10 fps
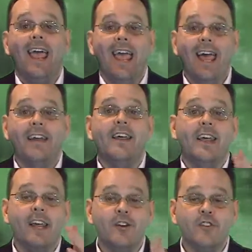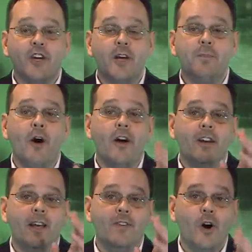And here's the good
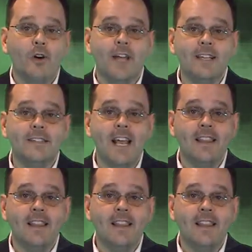part. If you owe less than